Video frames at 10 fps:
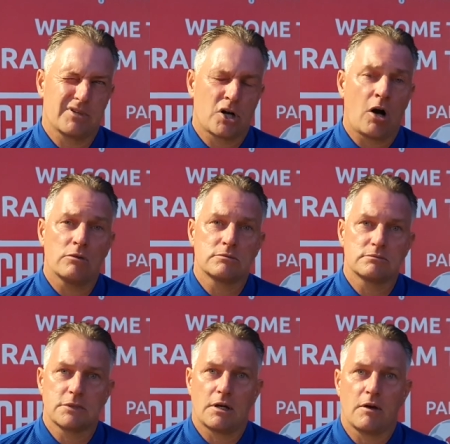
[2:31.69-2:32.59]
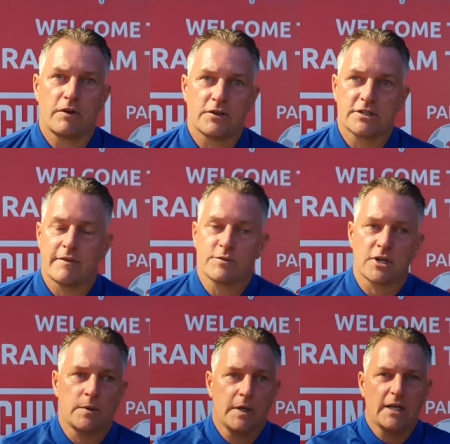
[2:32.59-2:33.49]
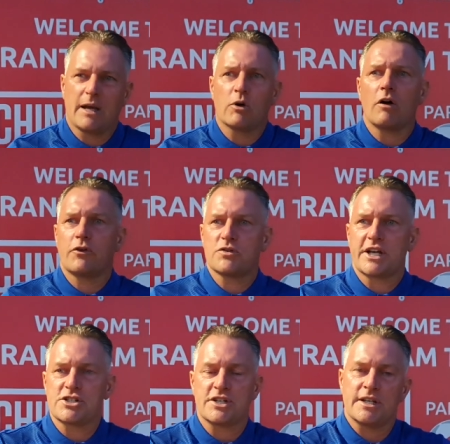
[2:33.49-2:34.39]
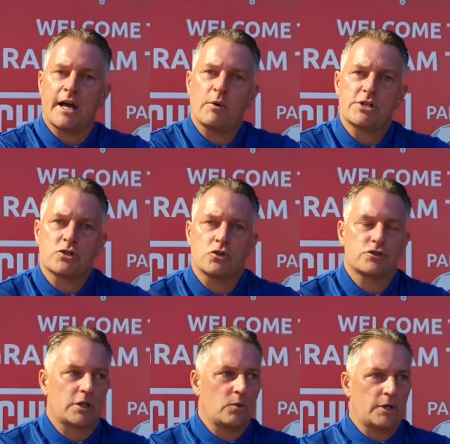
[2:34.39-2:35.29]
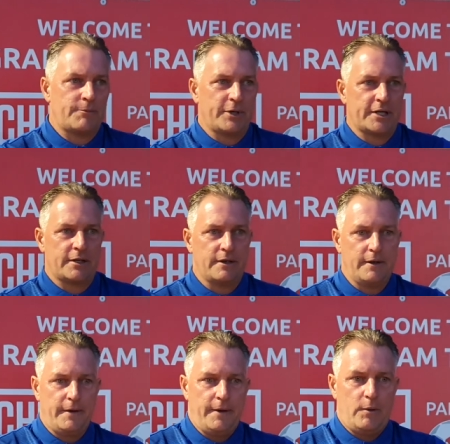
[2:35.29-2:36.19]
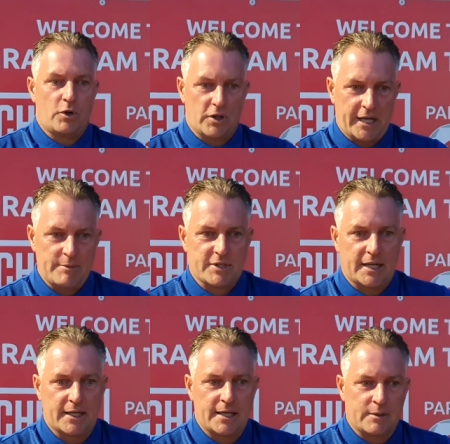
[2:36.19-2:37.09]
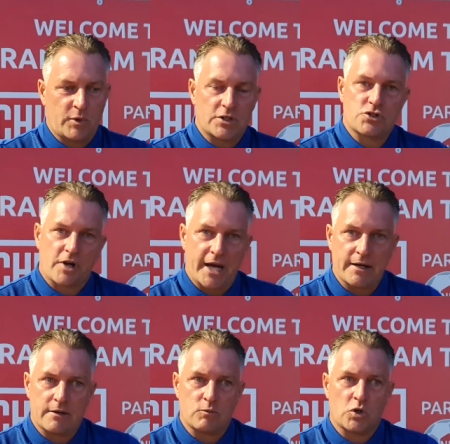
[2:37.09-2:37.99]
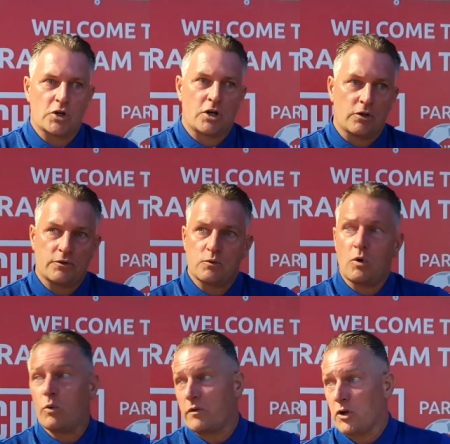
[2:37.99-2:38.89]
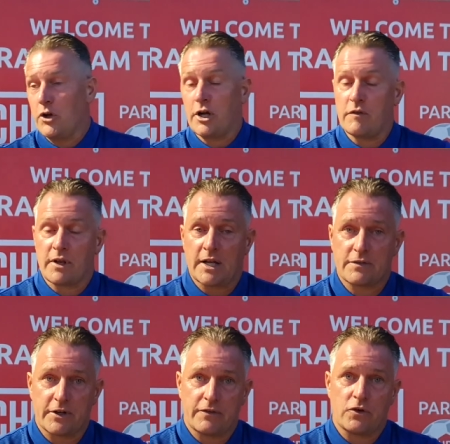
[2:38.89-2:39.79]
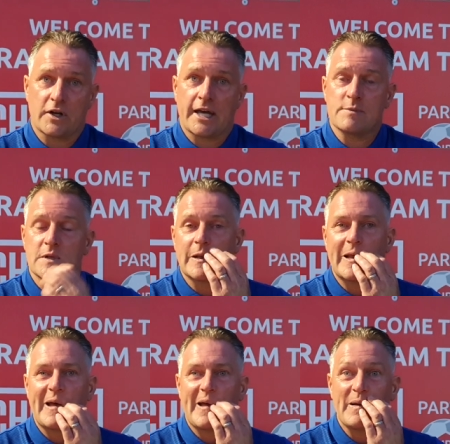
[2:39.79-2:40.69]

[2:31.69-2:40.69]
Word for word: Cotton yeah. the seventh. So yeah, we've got a few sessions in now, which is good. So um, we can we've got the game Saturday, and then we can train and work on what we've learned over the last three or four games. And uh,